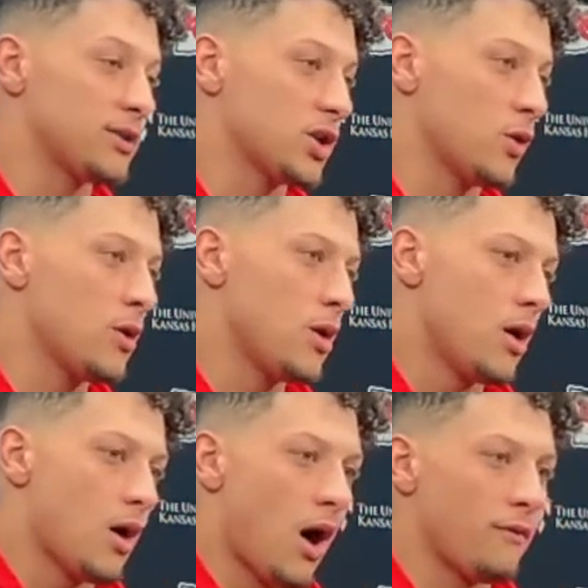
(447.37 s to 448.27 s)
And so
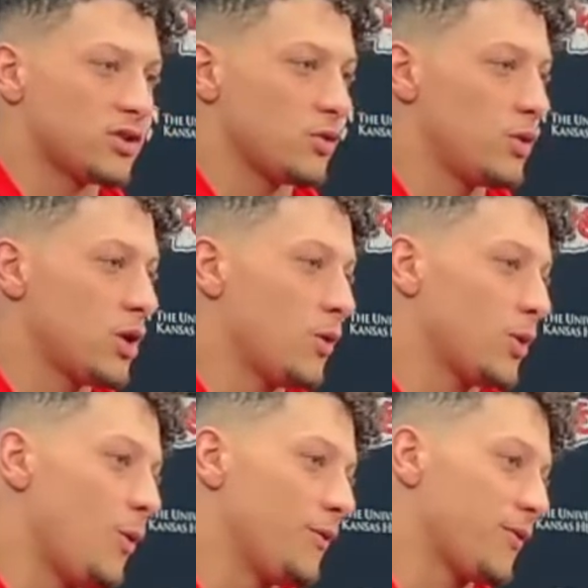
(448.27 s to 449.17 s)
obviously we know
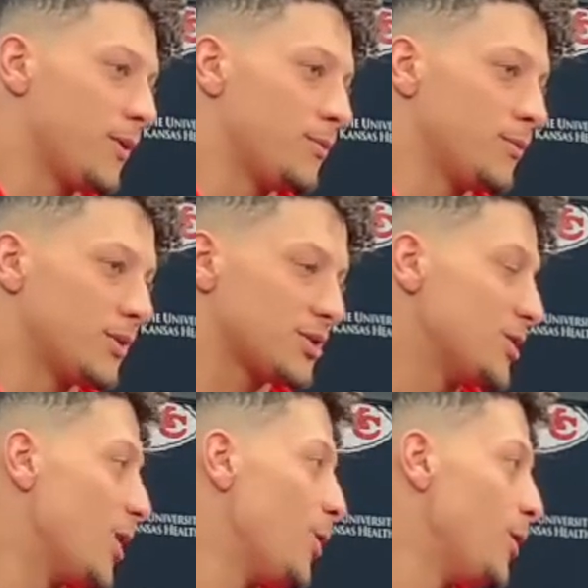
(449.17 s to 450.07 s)
going from
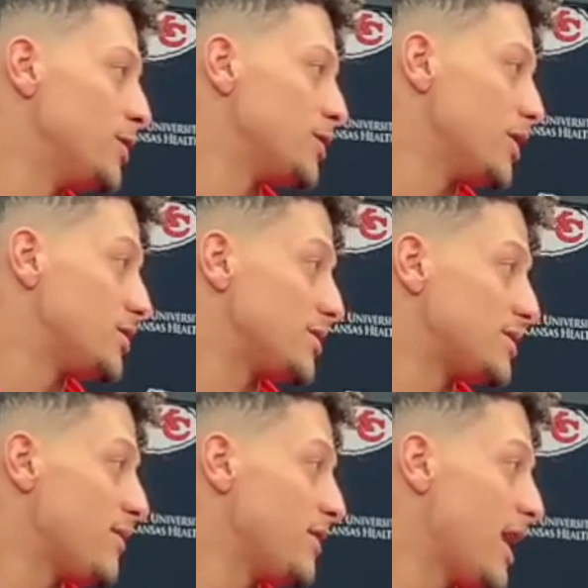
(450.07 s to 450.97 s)
snow and to, to
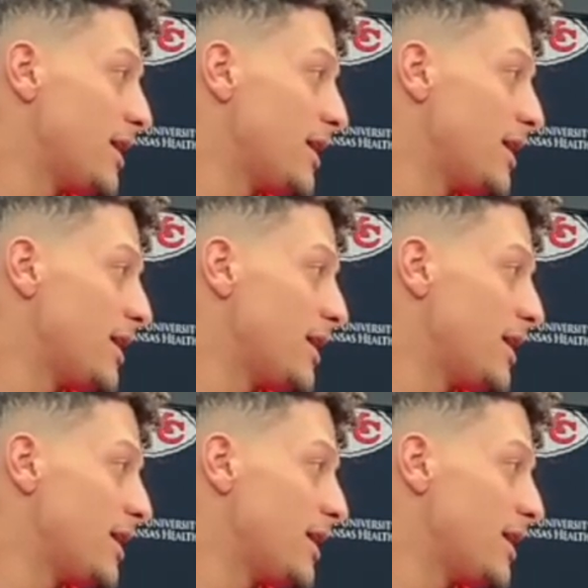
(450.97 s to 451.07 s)
70,